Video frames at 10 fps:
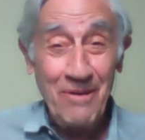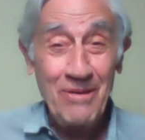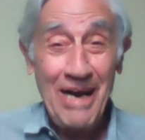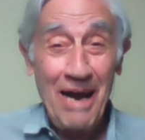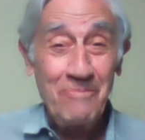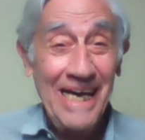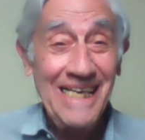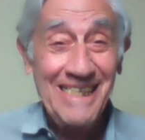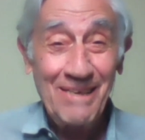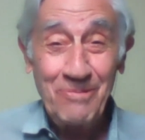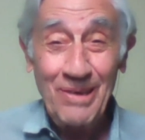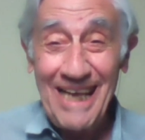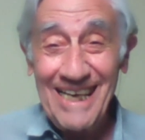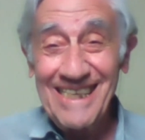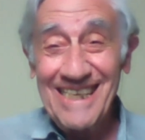they were amazed at what
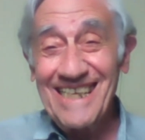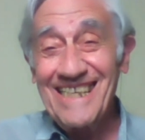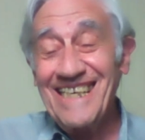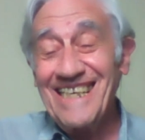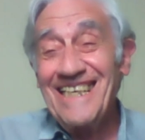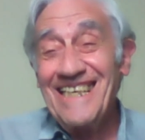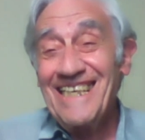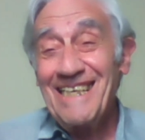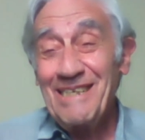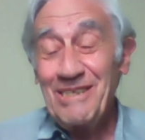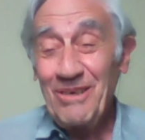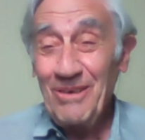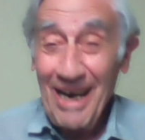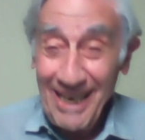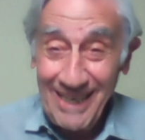I did. So
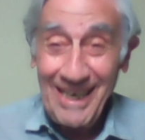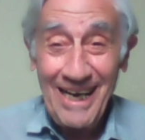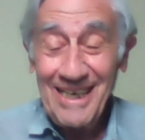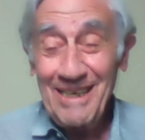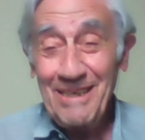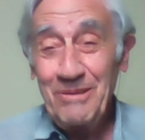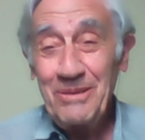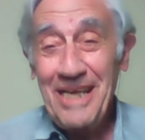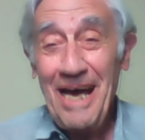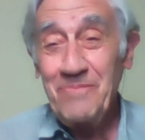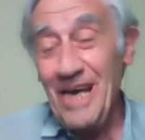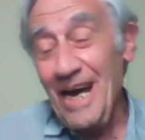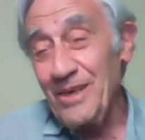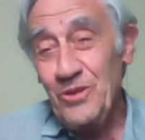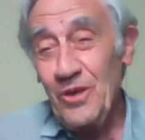I had a good time there.
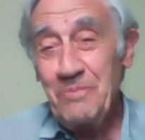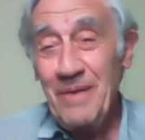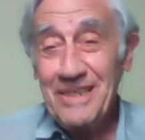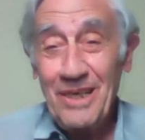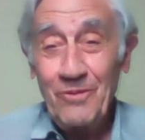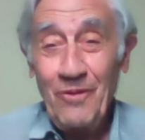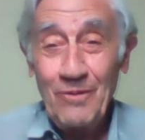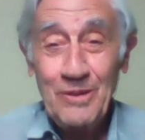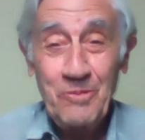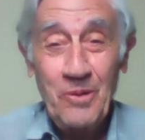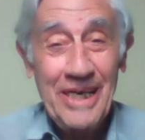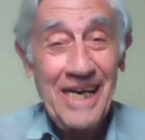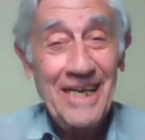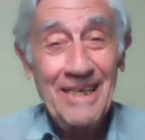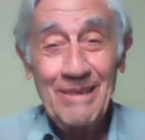I enjoyed myself. I was
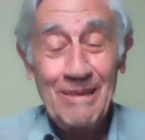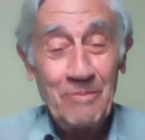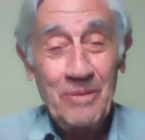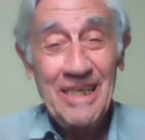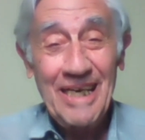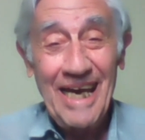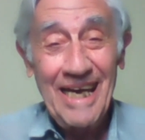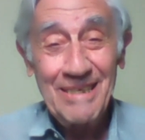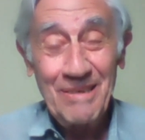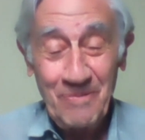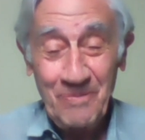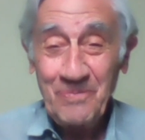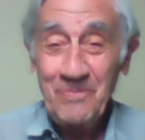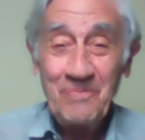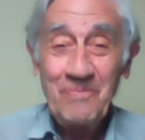working a little bit again.
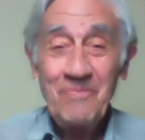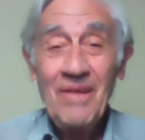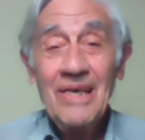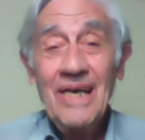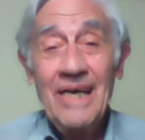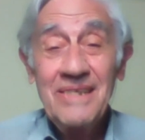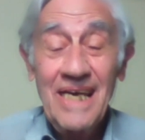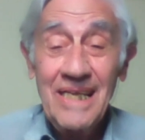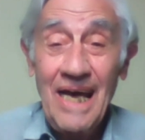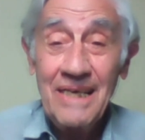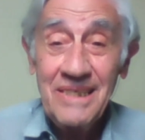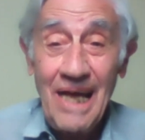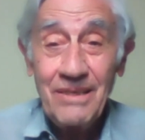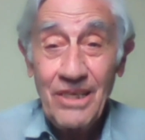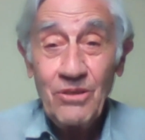And then
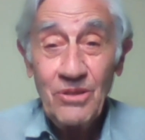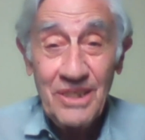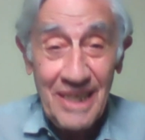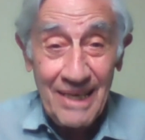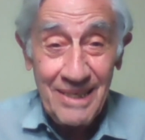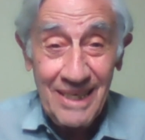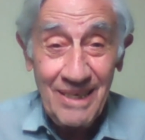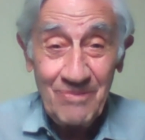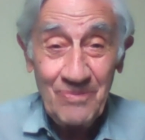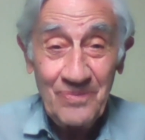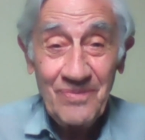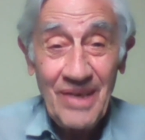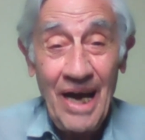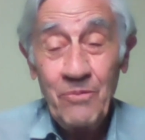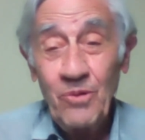started to study.
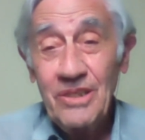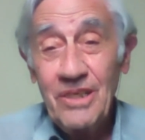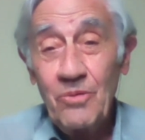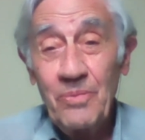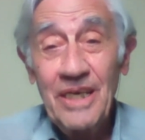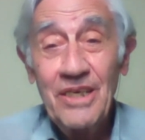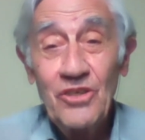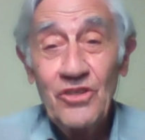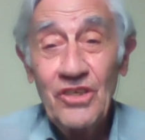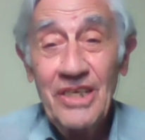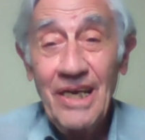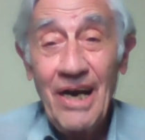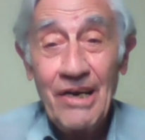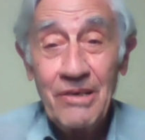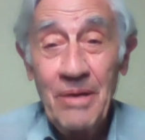I wanted to be an engineer,
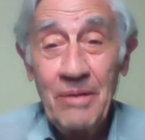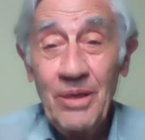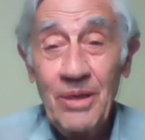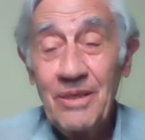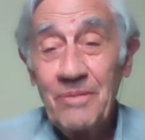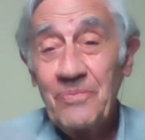I remembered.